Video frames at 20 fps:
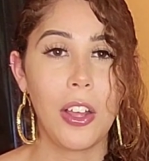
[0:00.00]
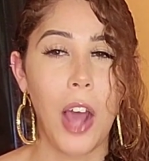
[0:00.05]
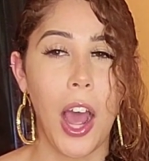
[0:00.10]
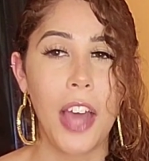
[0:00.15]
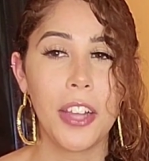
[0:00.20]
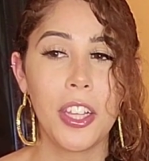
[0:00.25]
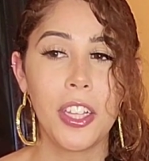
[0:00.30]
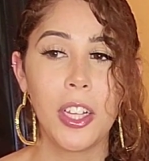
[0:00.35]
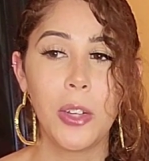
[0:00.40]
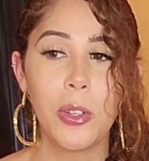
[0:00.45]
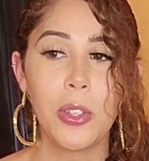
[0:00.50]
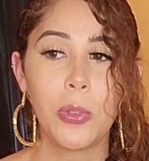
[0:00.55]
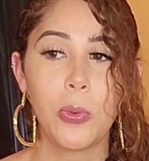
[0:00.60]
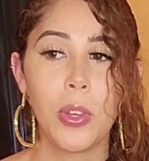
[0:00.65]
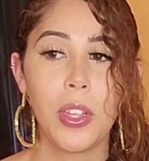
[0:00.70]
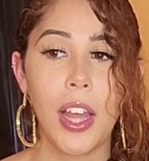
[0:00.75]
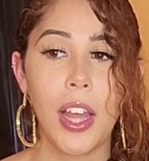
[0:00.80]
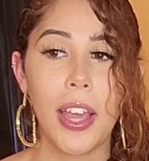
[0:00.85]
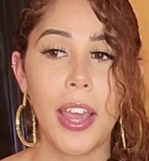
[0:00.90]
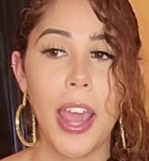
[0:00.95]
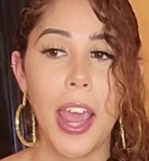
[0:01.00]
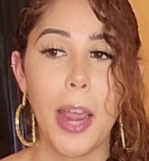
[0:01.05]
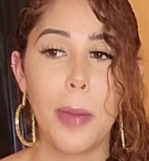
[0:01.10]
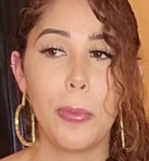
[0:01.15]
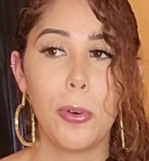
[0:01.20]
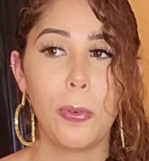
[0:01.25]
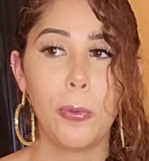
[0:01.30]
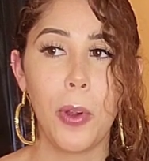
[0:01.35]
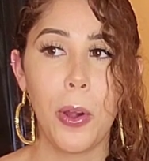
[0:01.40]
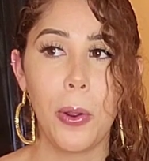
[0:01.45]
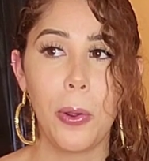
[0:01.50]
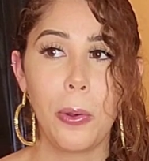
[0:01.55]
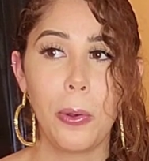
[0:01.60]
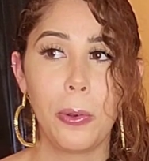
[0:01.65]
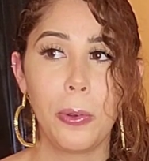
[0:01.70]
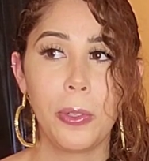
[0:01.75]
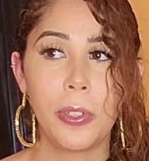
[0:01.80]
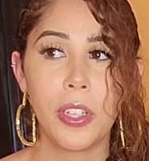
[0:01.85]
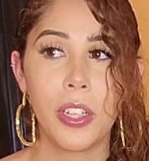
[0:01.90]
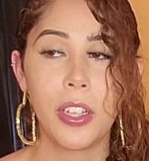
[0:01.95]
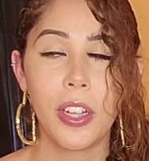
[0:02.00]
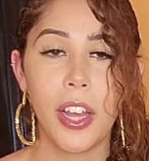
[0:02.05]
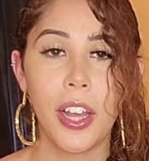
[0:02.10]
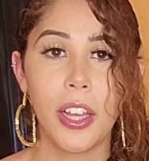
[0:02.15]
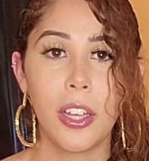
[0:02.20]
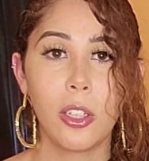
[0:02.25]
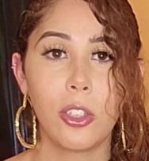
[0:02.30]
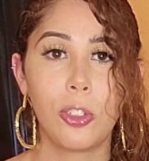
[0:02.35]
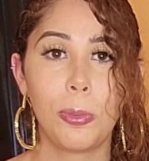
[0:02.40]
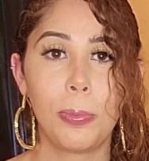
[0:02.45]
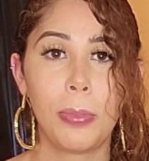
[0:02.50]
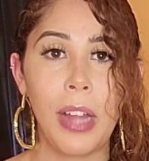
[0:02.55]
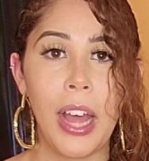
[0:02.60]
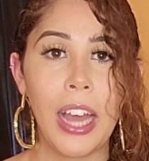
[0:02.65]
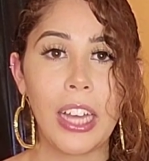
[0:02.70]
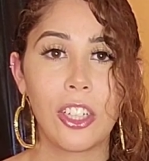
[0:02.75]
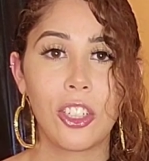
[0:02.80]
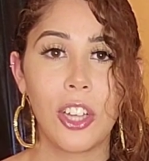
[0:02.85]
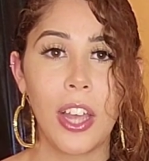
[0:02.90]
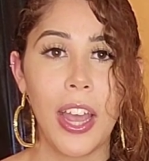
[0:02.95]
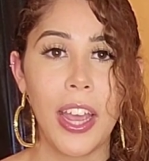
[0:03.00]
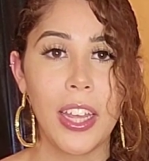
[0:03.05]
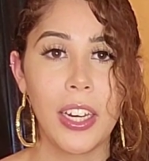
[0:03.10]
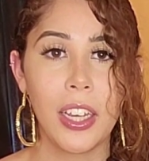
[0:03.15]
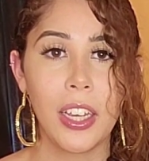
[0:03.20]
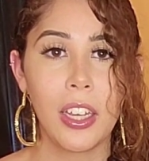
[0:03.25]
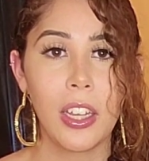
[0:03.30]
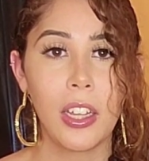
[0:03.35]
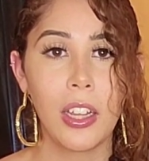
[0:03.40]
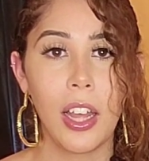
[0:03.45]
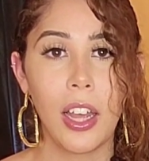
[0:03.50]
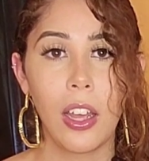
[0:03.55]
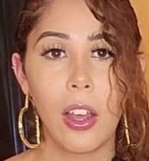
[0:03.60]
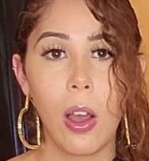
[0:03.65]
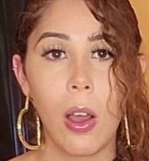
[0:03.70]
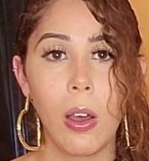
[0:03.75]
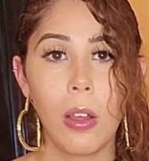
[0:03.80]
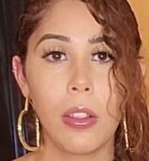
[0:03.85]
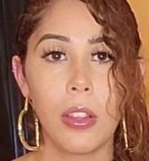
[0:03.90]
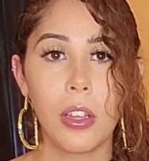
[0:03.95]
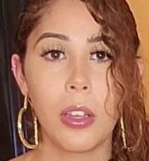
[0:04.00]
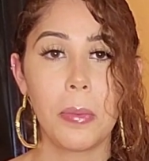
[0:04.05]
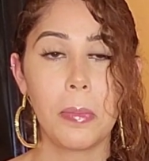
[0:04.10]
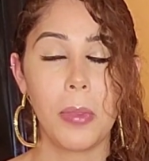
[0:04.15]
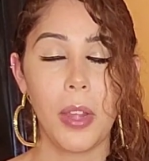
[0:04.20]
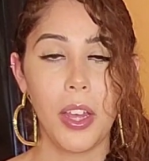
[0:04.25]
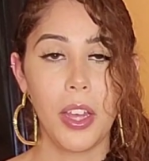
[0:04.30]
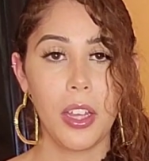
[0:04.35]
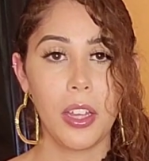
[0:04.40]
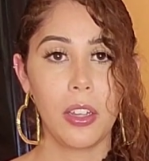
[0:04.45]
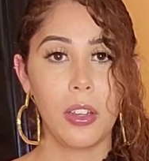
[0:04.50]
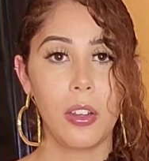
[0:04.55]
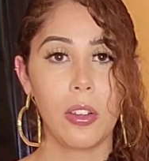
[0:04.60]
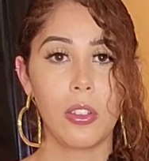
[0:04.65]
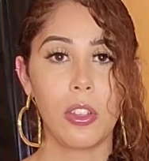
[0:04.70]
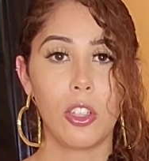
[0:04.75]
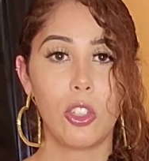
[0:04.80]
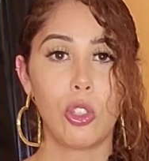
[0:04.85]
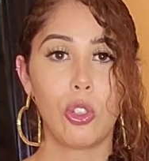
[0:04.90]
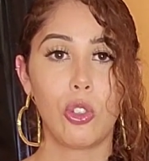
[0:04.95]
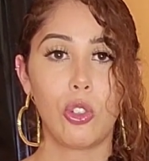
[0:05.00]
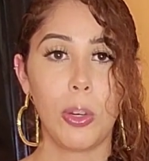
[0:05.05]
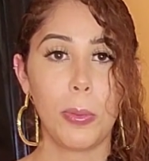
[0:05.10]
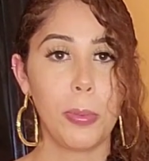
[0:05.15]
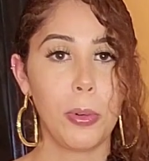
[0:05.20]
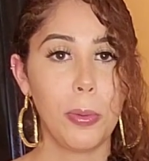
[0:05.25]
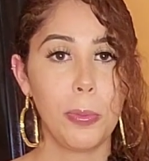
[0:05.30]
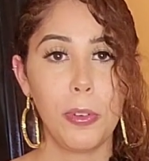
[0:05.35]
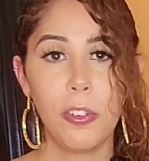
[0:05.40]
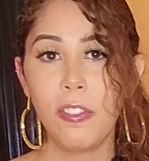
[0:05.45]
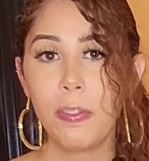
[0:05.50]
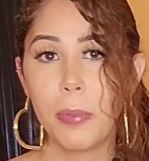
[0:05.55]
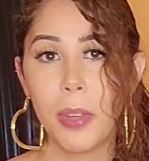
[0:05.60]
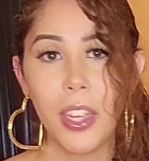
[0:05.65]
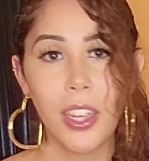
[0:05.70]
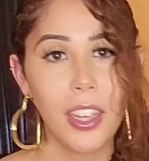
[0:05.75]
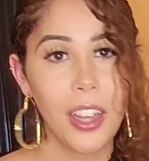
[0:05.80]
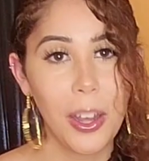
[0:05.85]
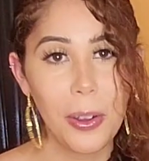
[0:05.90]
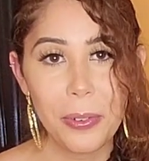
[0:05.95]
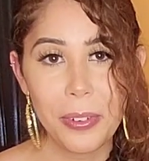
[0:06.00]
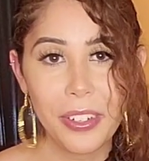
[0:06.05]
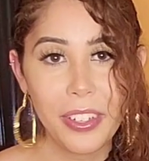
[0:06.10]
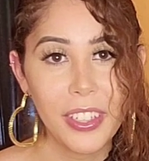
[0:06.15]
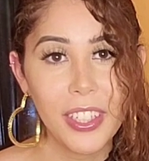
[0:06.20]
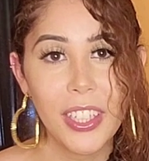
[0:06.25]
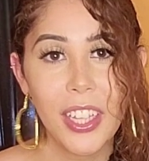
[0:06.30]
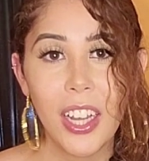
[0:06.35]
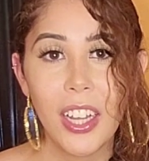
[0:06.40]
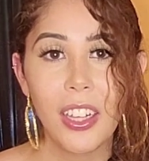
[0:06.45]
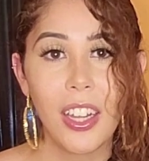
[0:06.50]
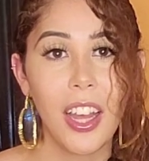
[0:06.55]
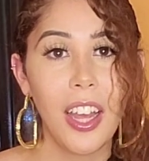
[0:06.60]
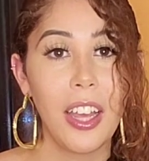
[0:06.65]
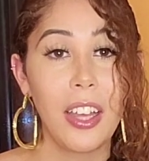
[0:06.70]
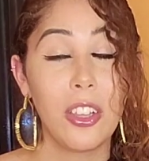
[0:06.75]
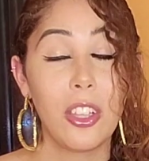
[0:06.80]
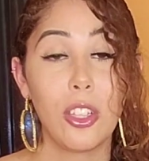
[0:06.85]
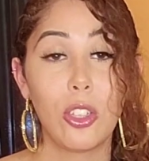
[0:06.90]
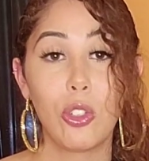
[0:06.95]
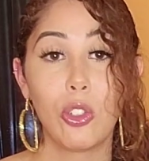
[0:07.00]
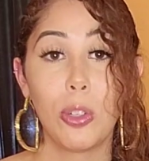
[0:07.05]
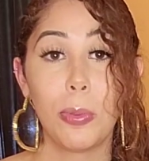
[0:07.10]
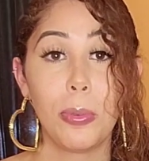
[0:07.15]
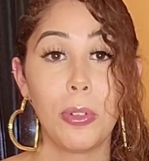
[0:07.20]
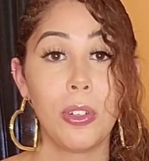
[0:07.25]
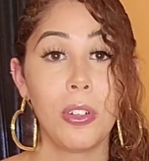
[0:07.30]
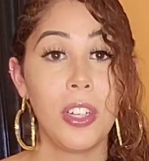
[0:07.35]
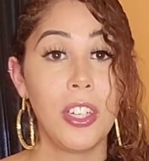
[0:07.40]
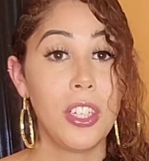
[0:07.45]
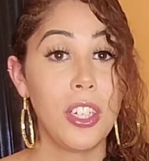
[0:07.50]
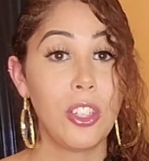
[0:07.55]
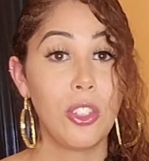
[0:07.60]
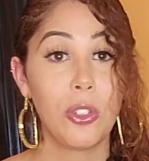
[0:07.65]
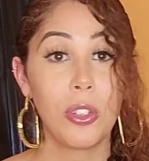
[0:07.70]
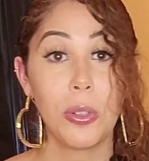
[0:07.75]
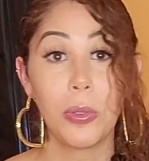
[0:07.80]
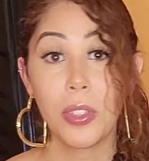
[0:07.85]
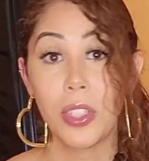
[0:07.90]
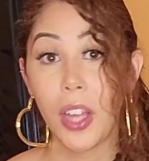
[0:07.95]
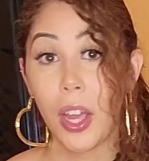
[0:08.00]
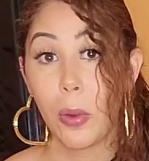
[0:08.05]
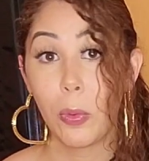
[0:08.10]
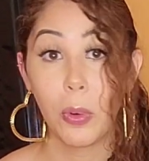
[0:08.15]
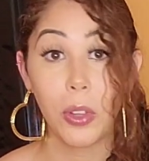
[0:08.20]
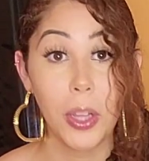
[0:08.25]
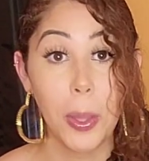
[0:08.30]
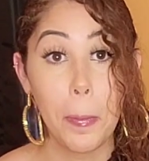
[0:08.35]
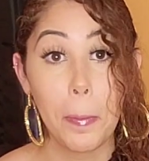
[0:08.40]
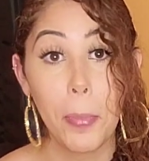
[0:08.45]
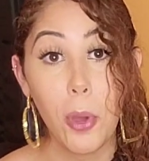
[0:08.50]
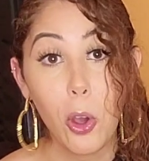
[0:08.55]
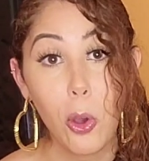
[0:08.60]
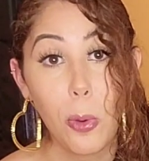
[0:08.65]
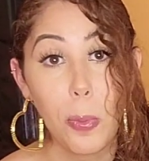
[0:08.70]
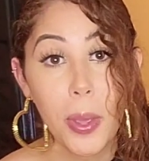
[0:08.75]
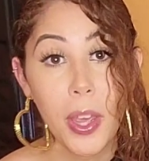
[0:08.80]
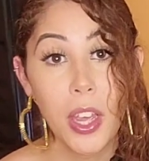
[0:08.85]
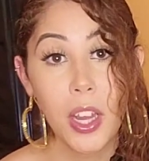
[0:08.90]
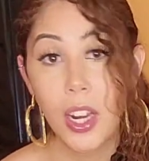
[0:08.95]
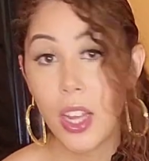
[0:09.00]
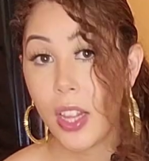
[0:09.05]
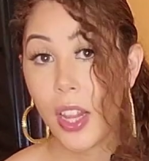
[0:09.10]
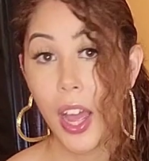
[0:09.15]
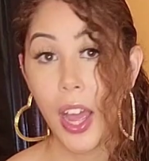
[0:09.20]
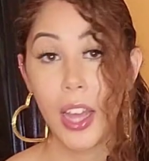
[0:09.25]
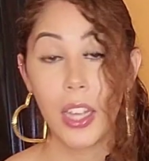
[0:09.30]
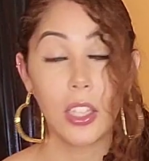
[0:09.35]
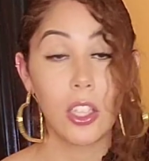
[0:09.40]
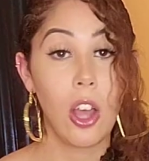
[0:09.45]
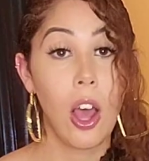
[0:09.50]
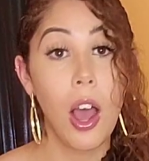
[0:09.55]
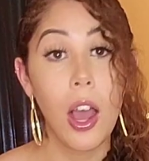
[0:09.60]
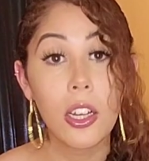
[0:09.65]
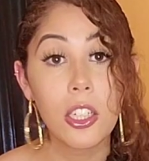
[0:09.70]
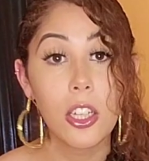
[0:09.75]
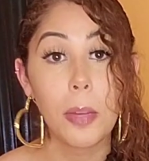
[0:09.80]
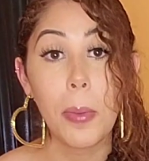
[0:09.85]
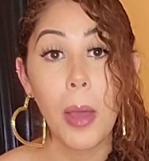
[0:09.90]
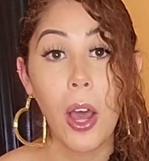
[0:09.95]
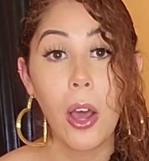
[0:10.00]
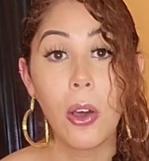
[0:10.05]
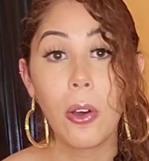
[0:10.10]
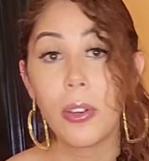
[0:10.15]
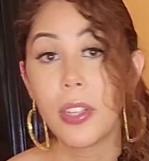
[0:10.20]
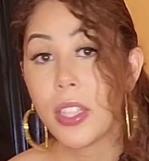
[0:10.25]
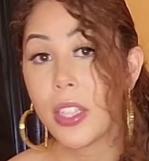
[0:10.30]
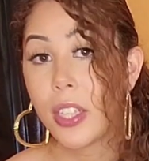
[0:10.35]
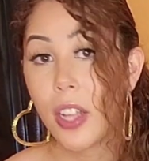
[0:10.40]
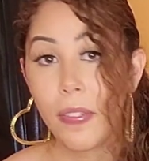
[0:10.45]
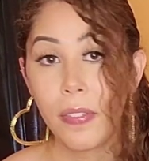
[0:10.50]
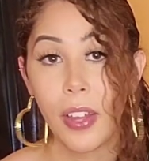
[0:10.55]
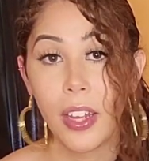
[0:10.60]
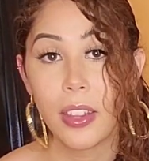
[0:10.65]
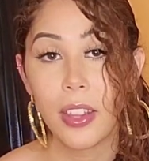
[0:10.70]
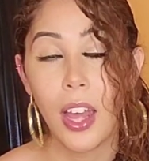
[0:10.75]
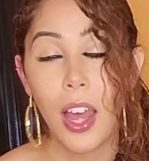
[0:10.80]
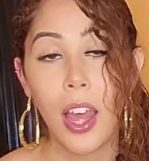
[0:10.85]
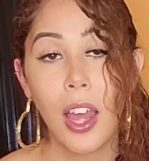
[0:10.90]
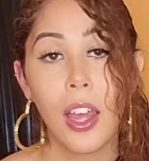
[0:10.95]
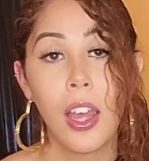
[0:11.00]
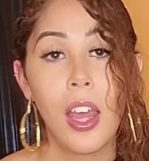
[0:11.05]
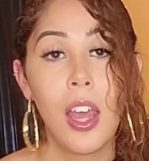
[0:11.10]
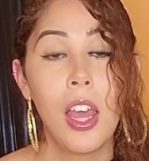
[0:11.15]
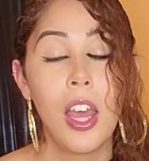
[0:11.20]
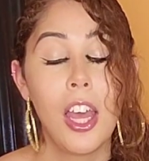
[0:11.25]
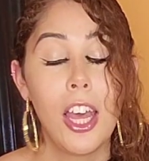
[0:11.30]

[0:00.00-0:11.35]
I think that was like Amber Rose and like Black China, like all of them, like the stripper movement, I want to say, like the stripper industry was like really booming and like talked about and stuff like that.